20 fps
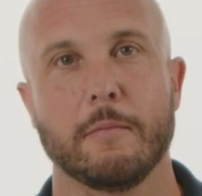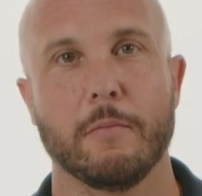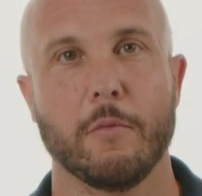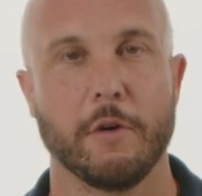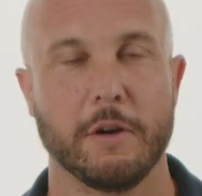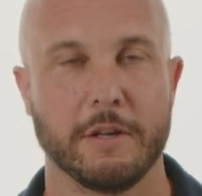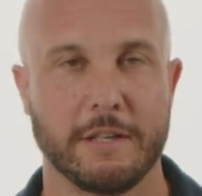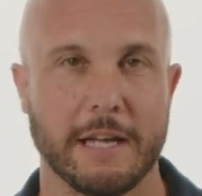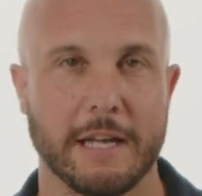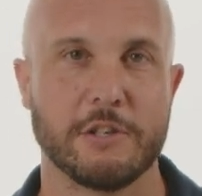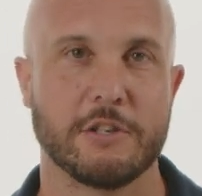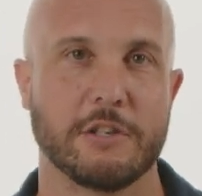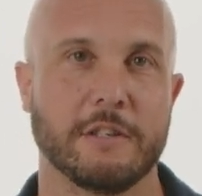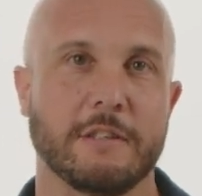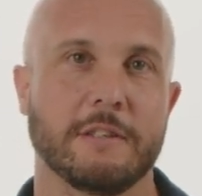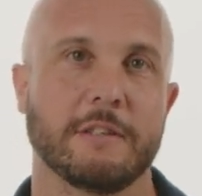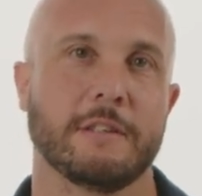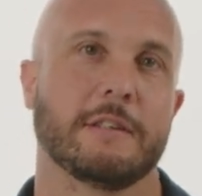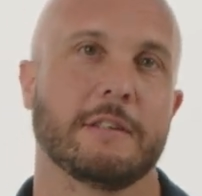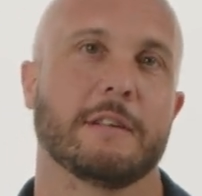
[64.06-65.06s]
more
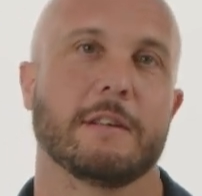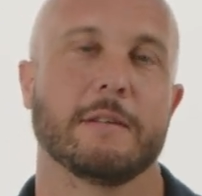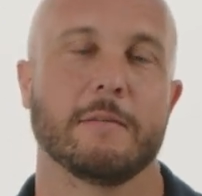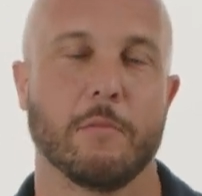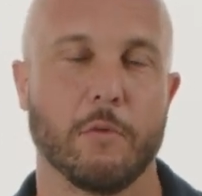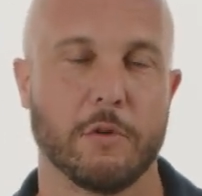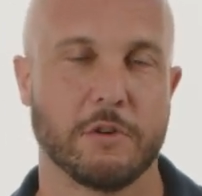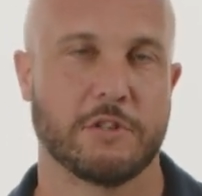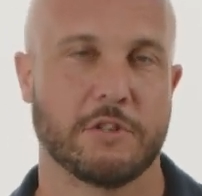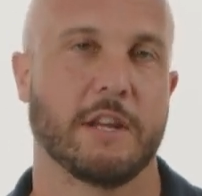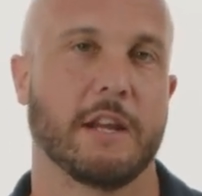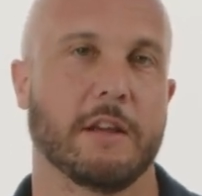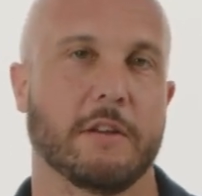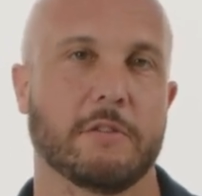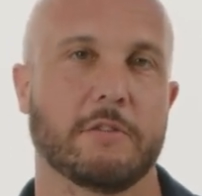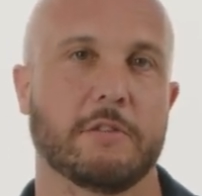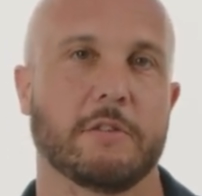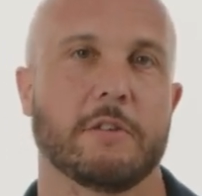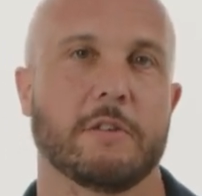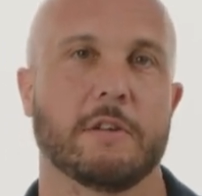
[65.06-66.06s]
attention, more
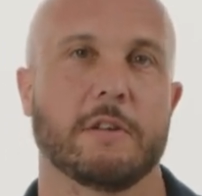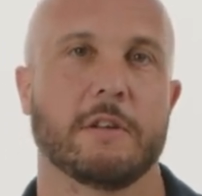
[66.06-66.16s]
sales.